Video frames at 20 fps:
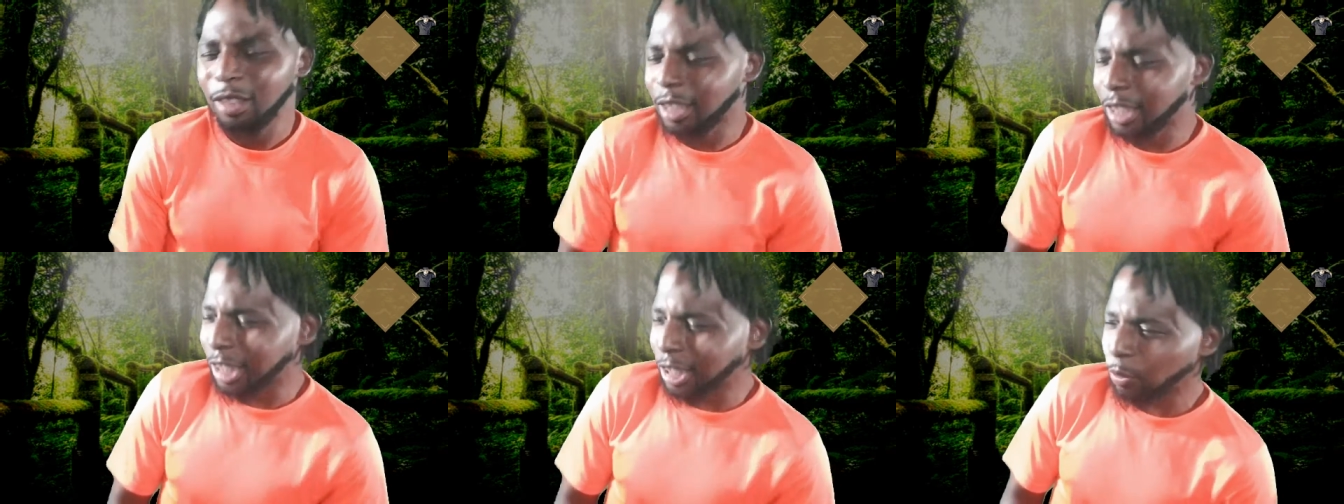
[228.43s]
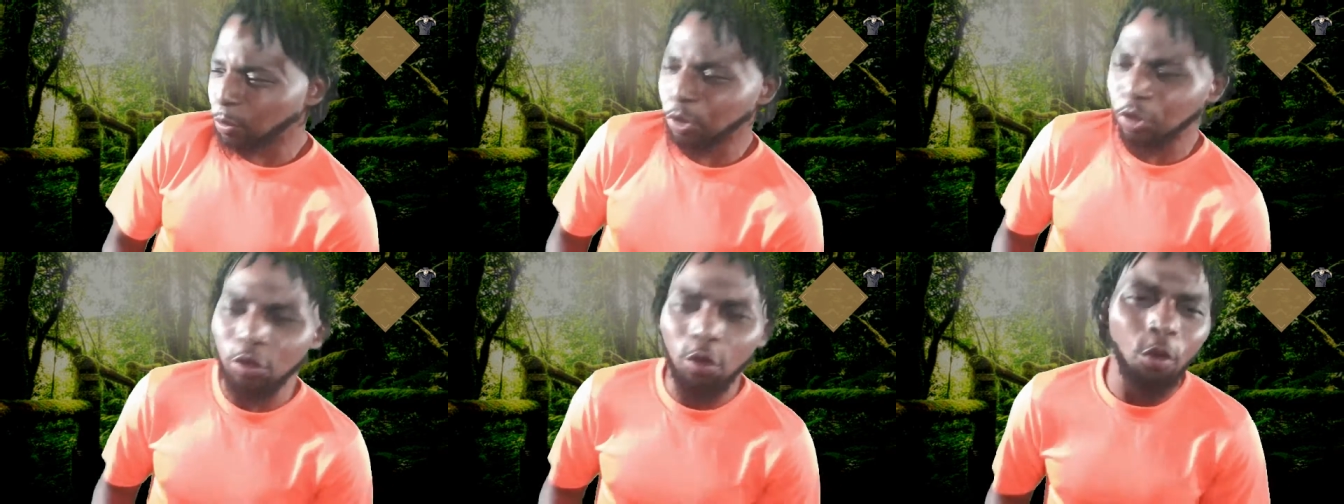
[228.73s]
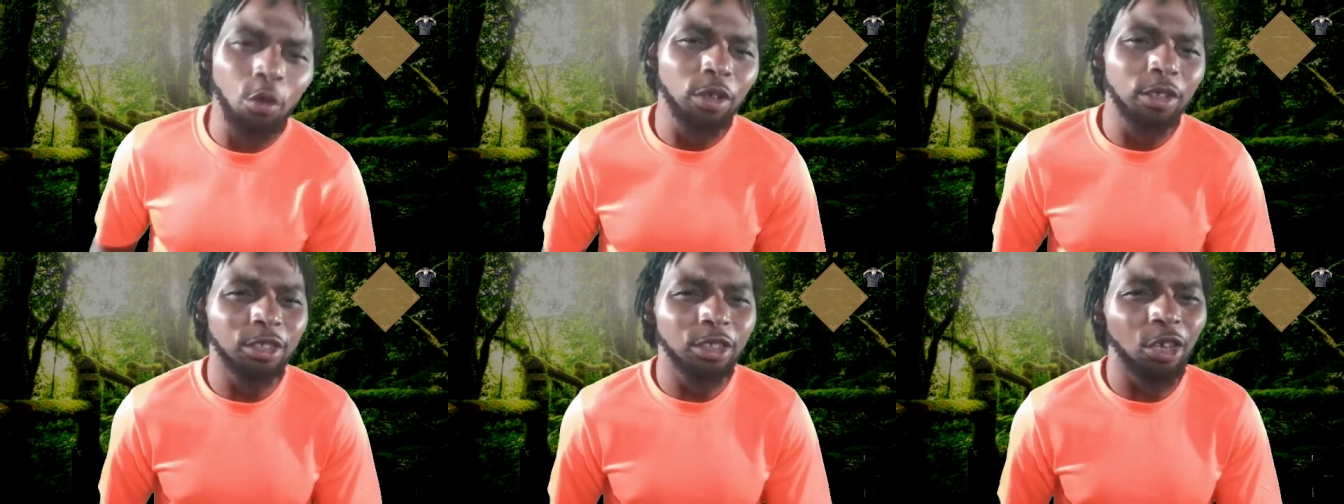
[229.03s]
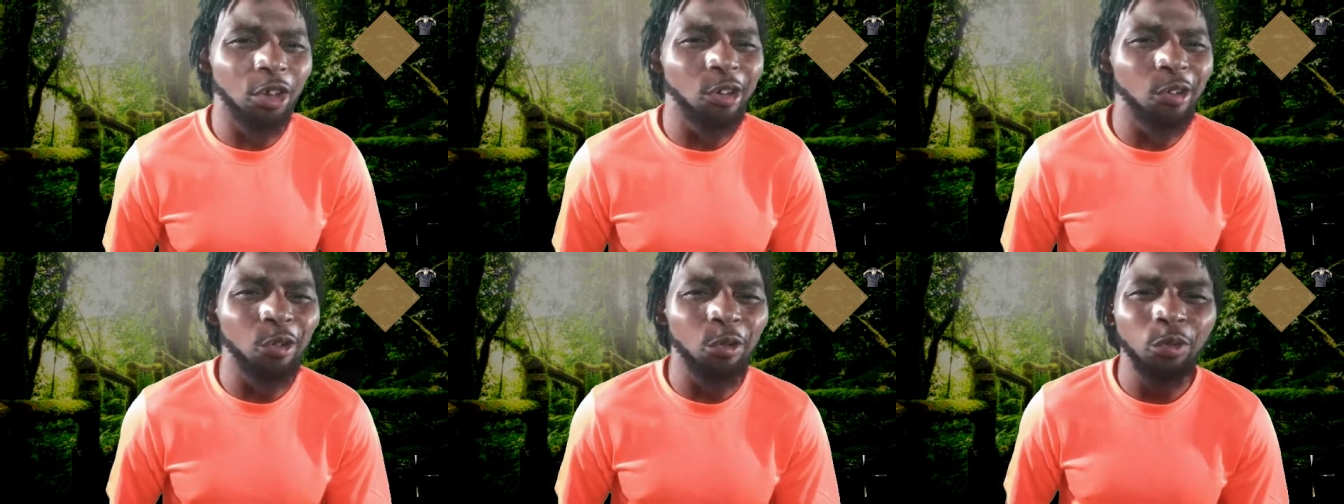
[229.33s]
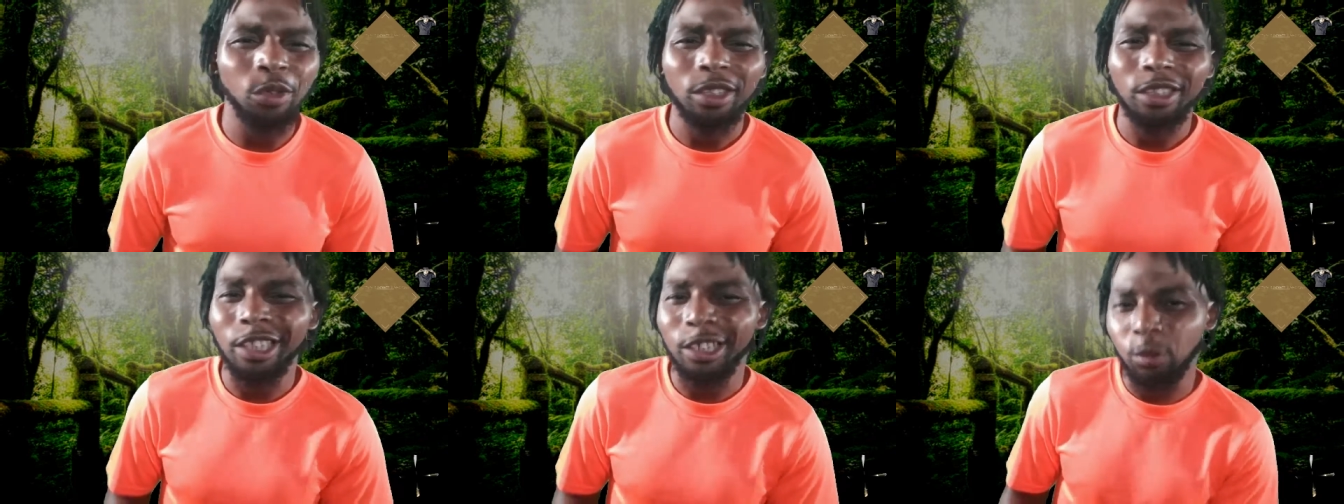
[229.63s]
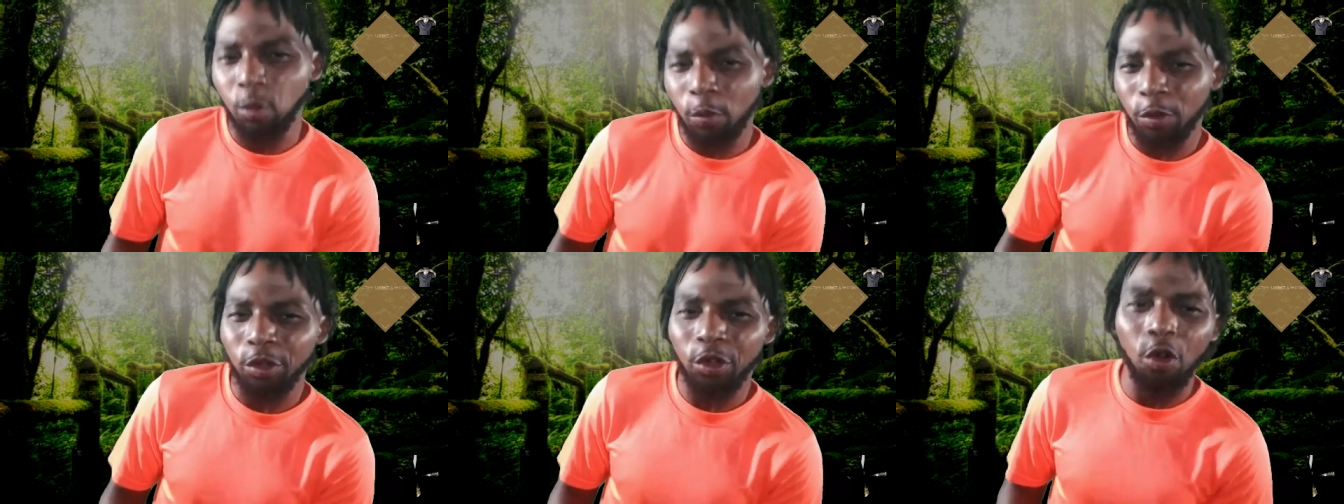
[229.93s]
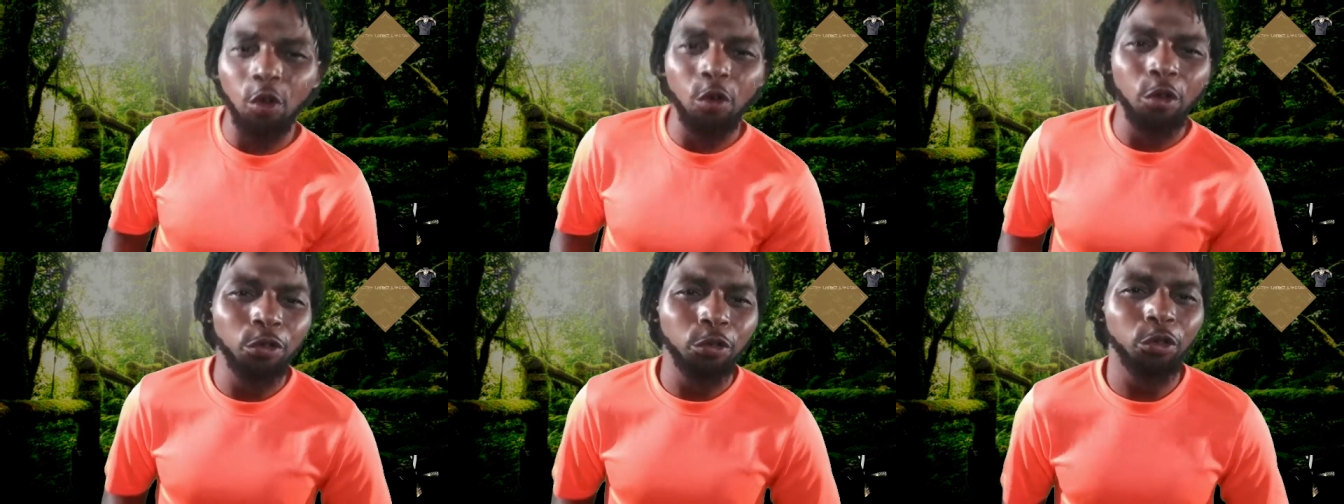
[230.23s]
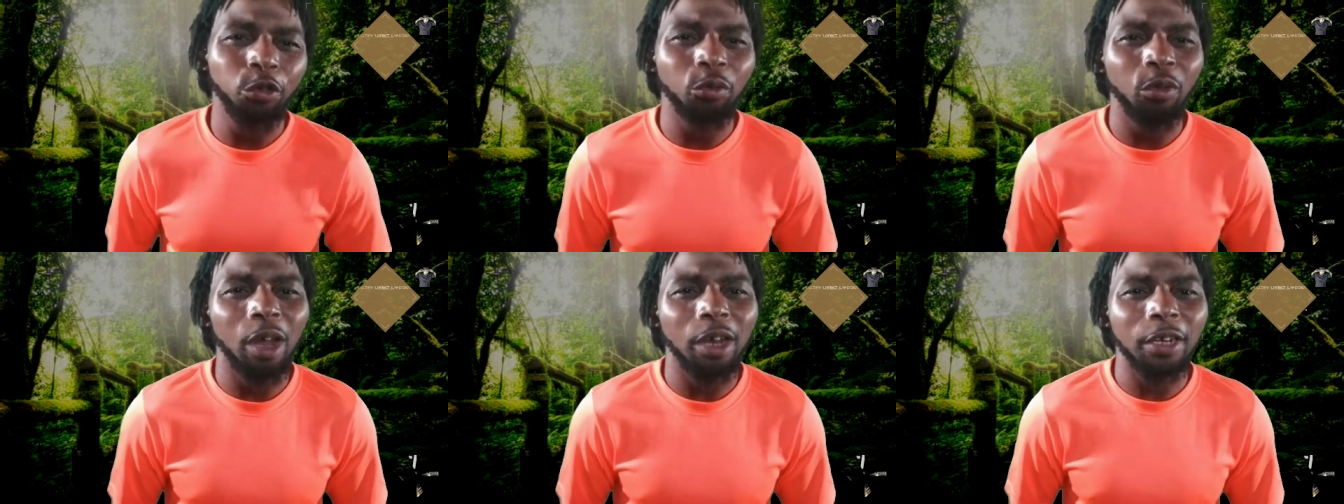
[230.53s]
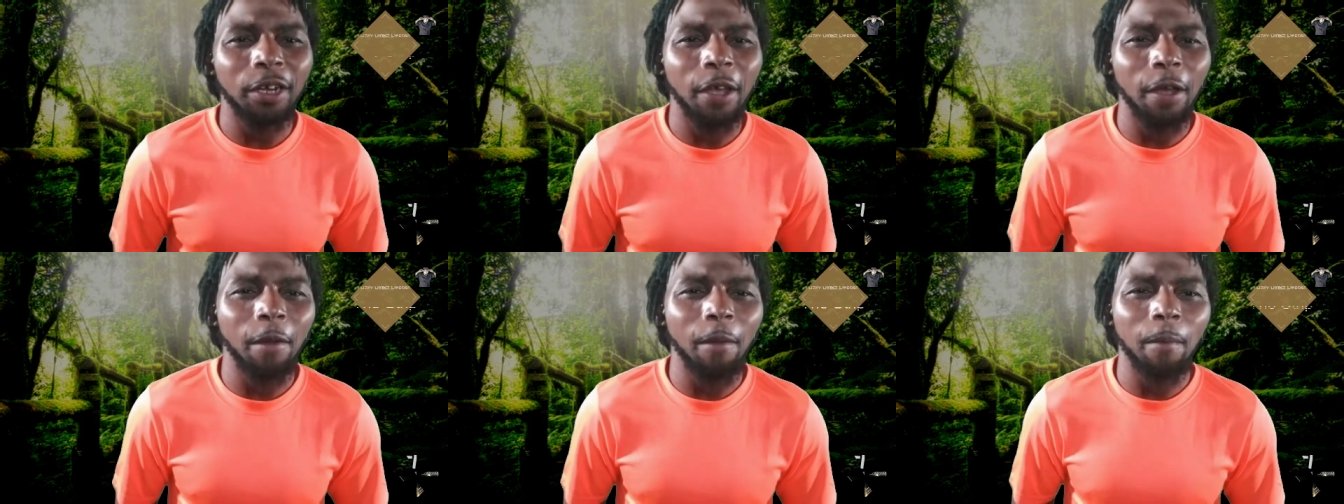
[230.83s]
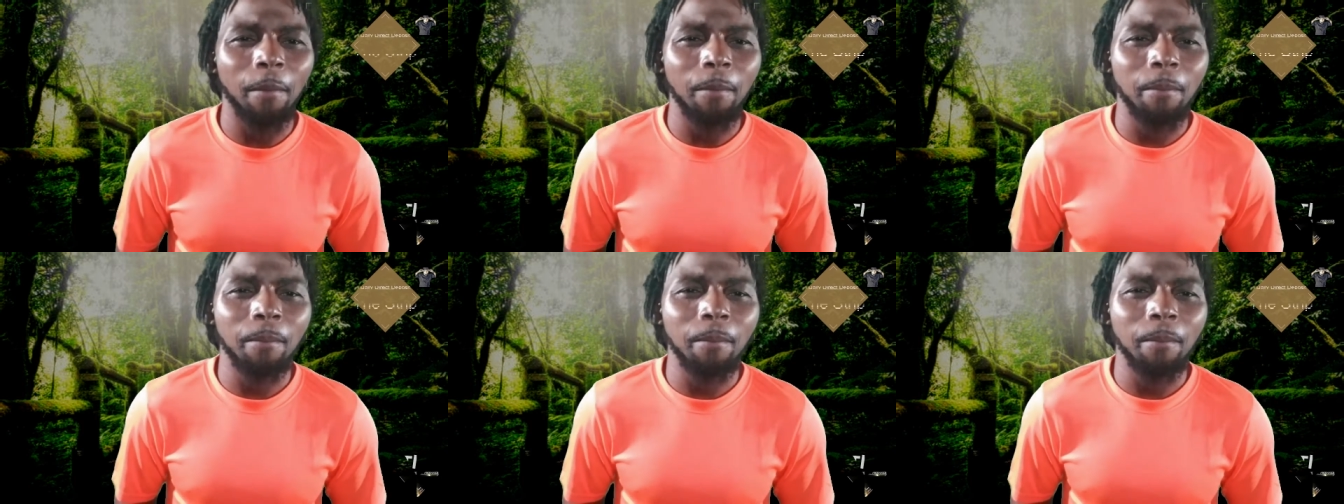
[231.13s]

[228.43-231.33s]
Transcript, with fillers: This is what's going on. This is what we're going through right now.